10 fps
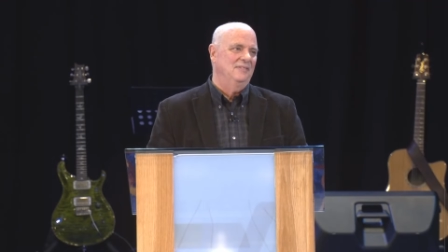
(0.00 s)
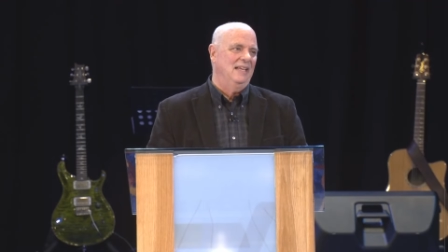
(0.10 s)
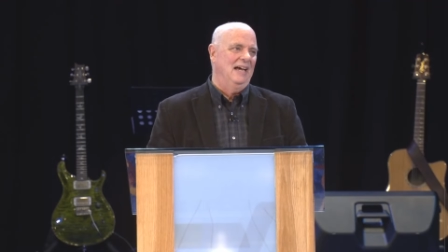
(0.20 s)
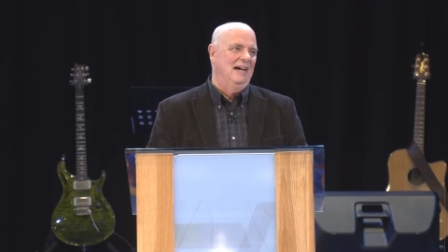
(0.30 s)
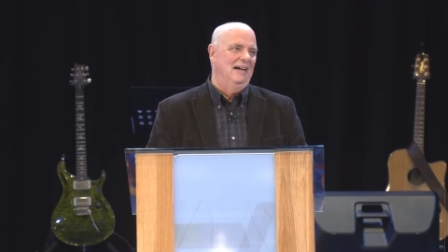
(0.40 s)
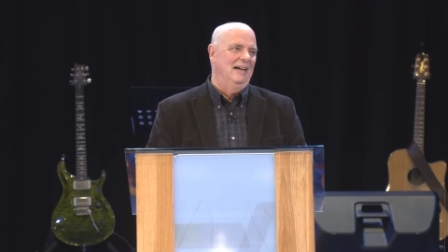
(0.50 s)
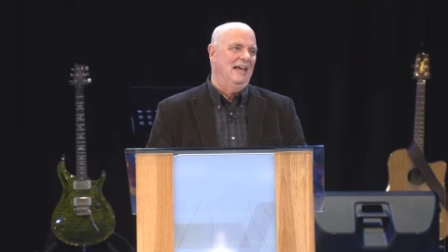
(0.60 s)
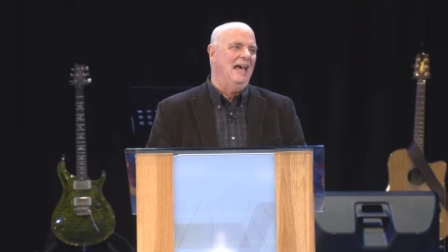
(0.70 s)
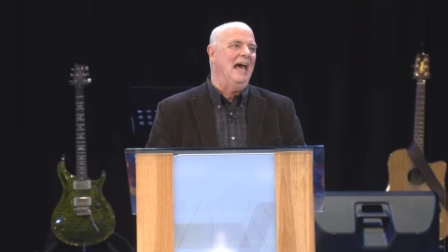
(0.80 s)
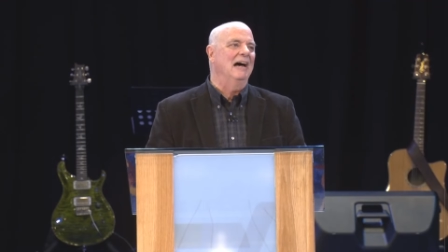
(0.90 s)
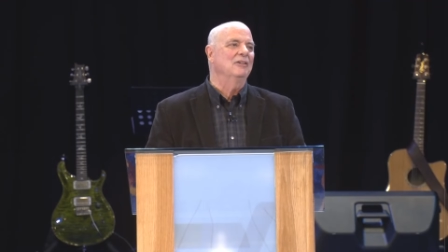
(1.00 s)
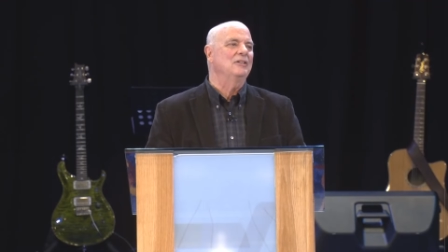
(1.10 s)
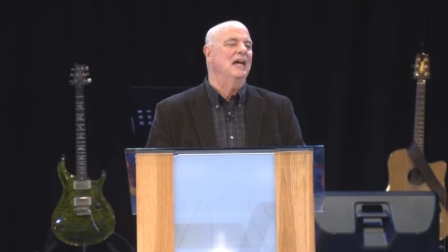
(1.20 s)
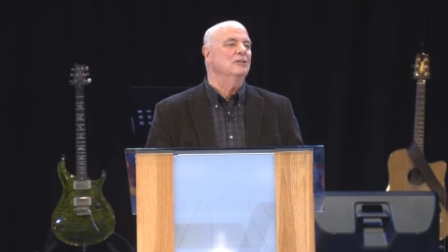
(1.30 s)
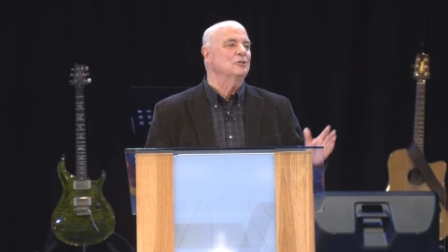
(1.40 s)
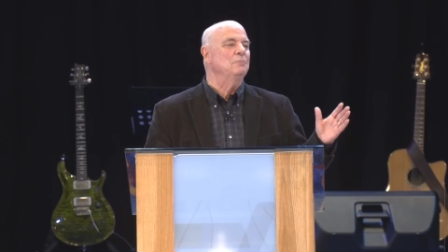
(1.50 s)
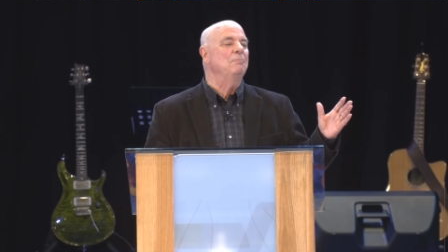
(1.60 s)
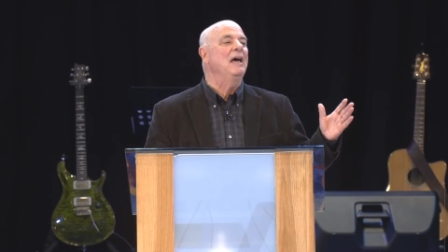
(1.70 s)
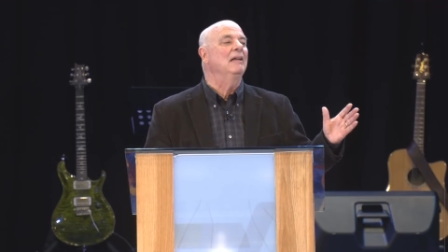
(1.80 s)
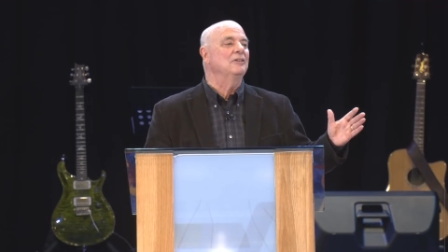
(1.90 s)
uh, and has
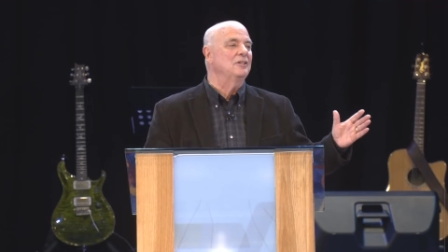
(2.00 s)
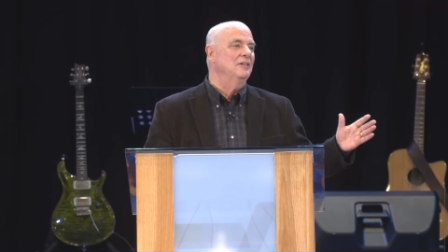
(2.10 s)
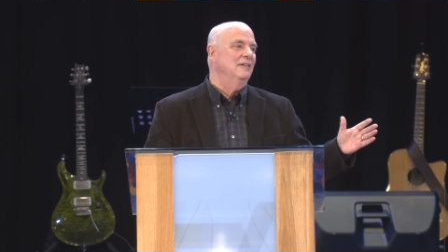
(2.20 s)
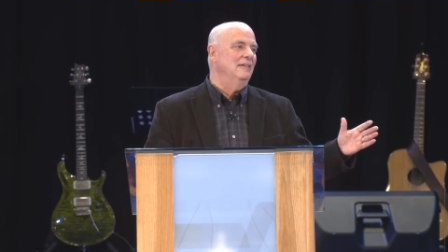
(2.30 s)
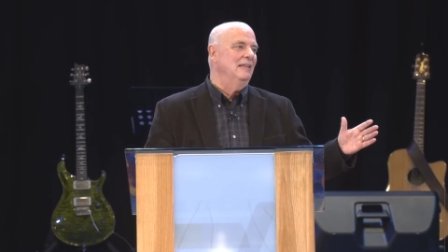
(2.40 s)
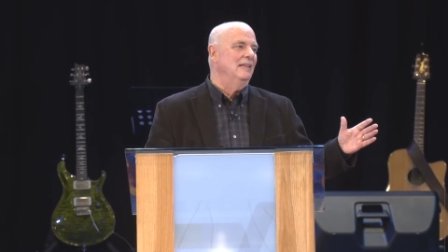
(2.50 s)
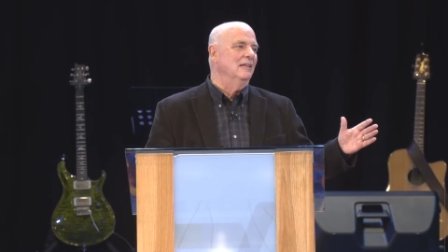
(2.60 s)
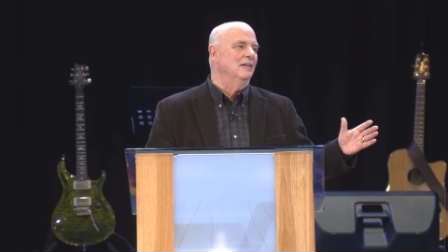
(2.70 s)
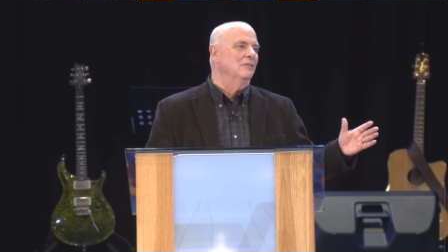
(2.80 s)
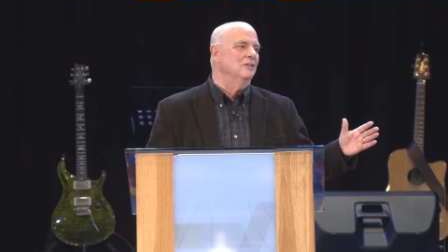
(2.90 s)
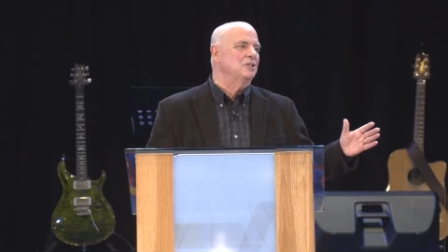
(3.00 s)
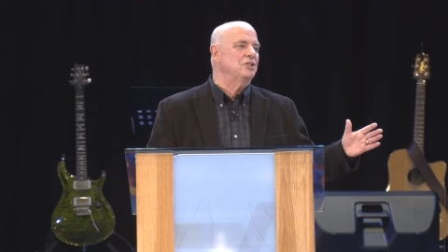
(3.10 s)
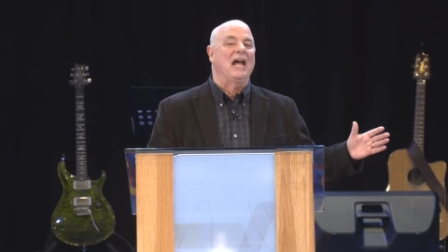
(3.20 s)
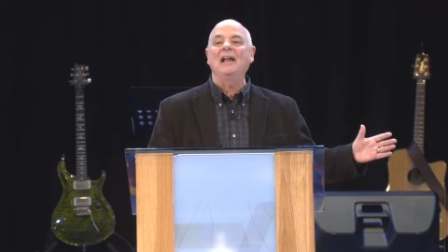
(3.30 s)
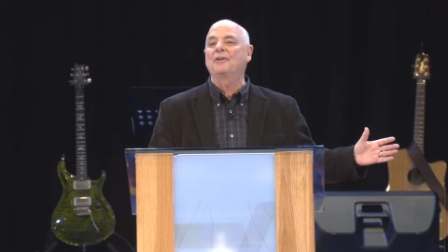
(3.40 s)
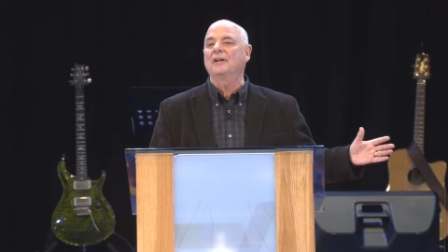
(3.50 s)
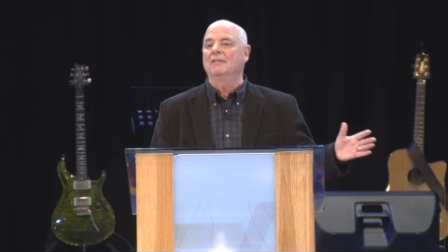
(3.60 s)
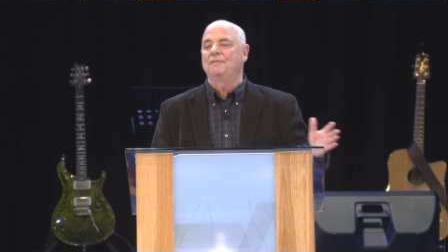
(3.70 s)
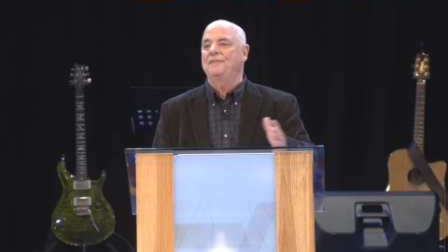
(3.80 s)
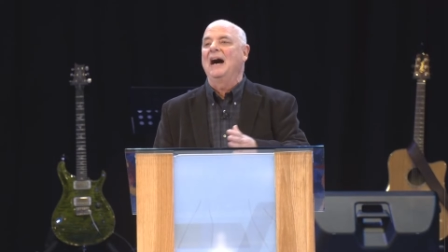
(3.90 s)
meant the, the shattering
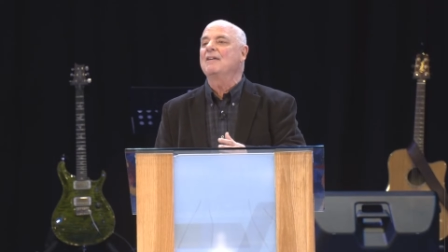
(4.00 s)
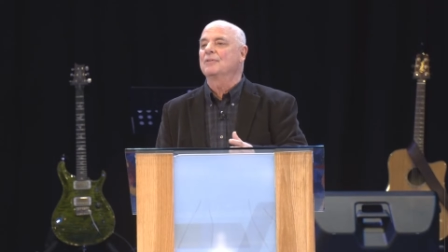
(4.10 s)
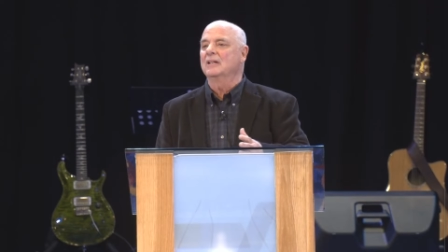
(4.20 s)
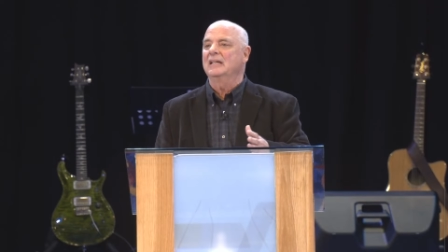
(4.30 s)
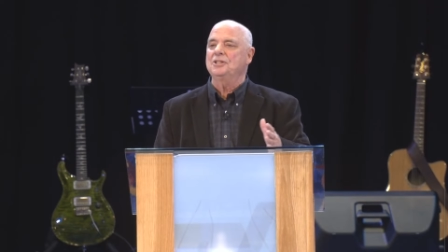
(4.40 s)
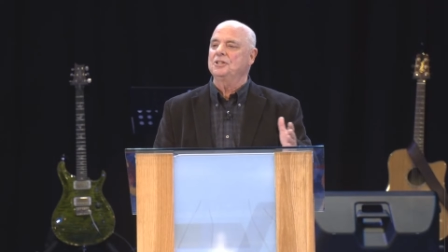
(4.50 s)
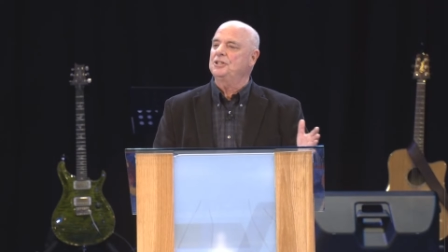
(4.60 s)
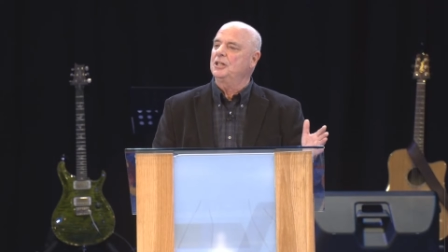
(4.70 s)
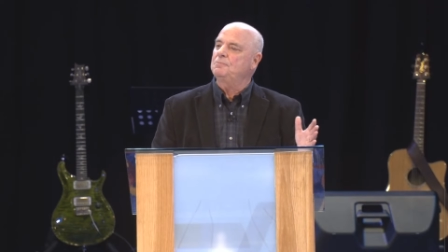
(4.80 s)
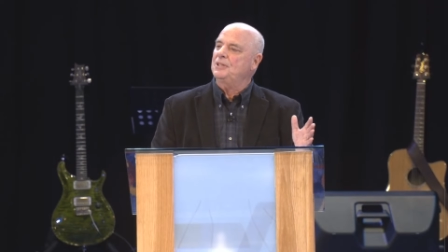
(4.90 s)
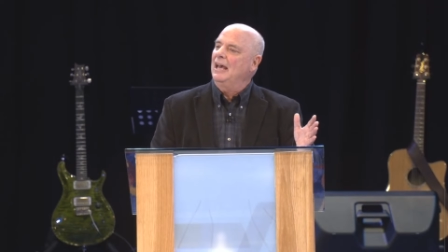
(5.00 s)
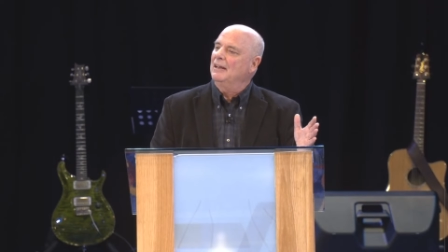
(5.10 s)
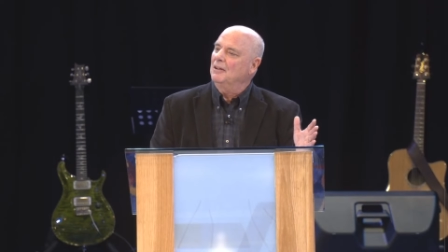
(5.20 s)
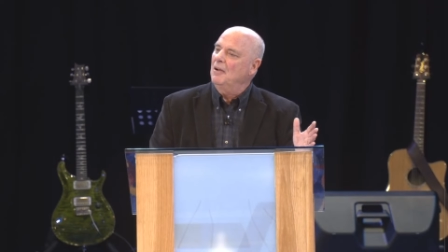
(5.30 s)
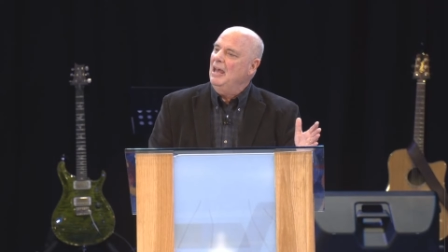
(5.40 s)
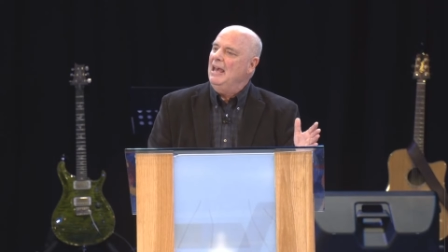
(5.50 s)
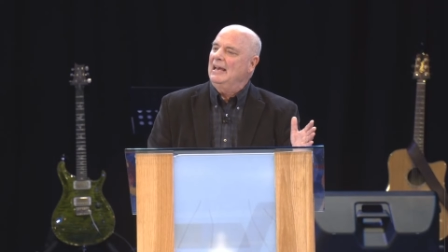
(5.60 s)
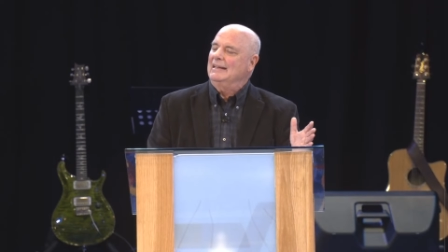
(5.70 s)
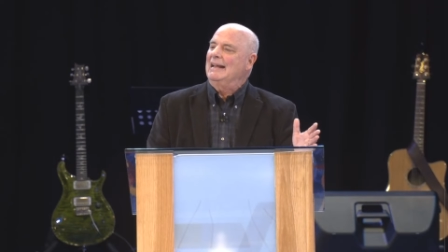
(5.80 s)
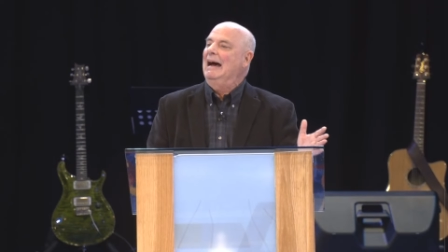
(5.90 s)
of five relationships and, a,
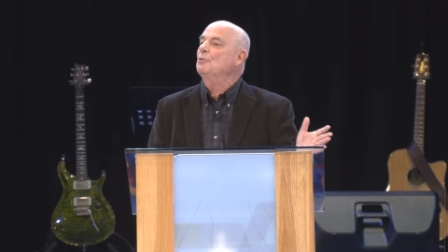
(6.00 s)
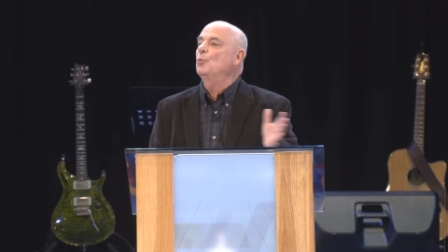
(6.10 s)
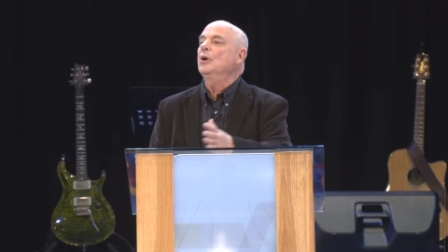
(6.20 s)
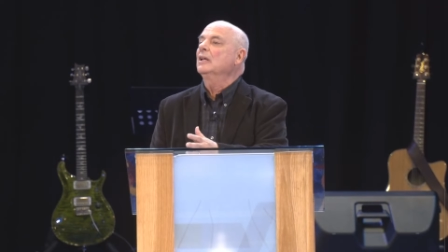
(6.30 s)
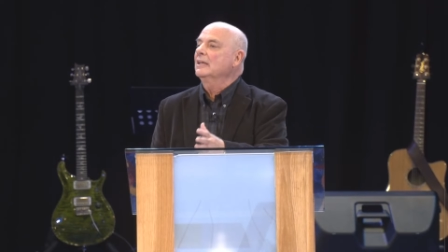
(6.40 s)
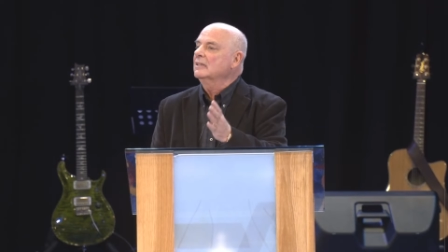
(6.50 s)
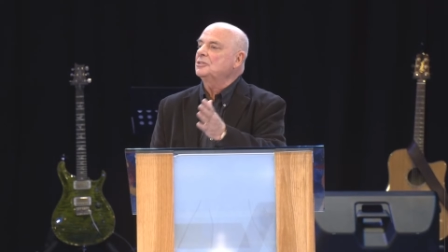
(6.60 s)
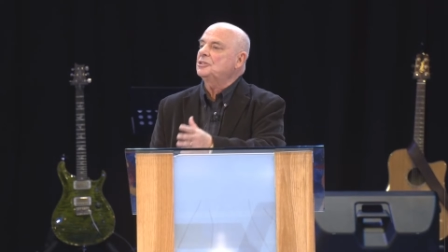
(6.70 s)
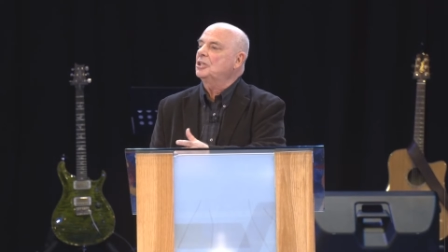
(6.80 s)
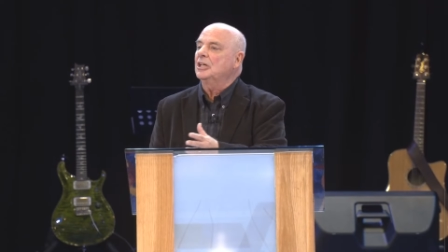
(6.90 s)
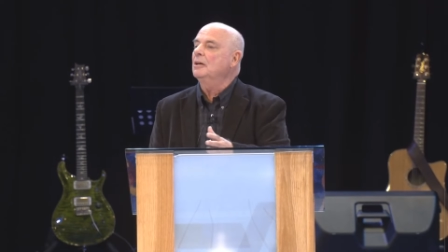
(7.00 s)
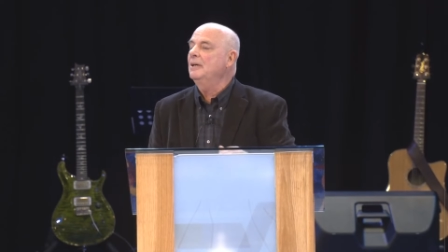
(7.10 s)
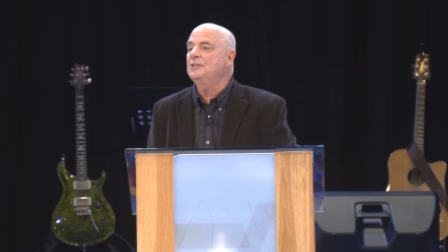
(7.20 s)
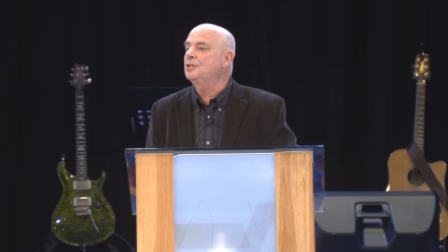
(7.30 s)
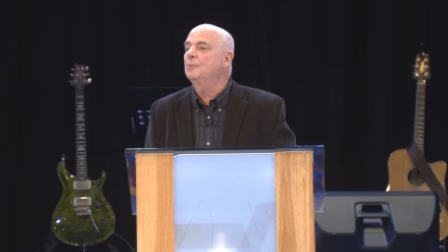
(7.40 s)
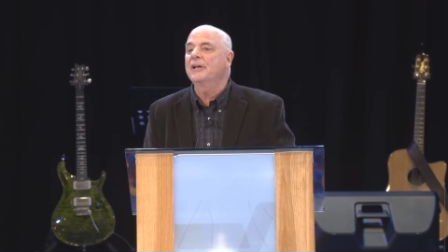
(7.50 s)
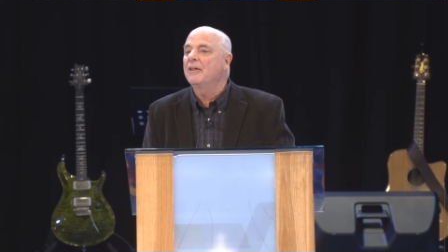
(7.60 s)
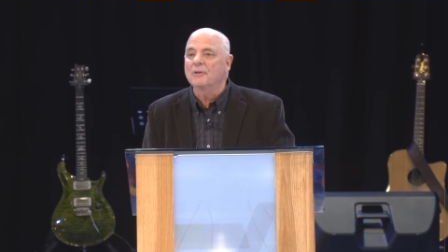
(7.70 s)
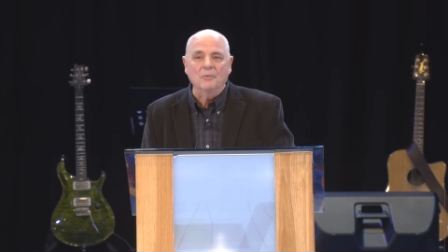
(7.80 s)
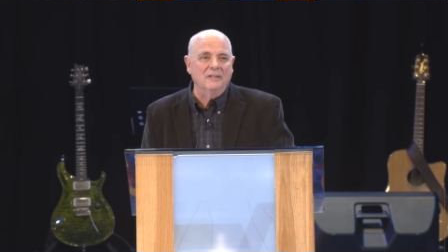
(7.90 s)
and an unwillingness to commit to
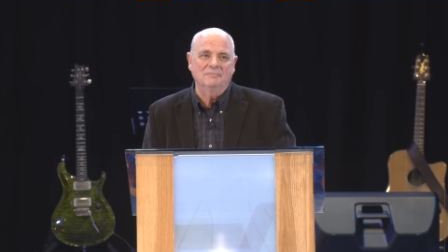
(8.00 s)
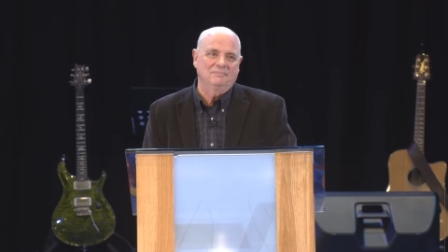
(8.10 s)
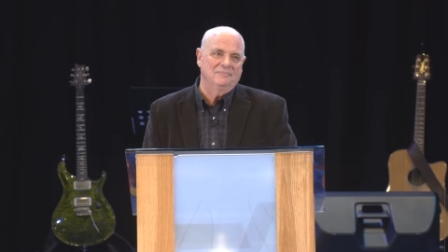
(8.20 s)
another one.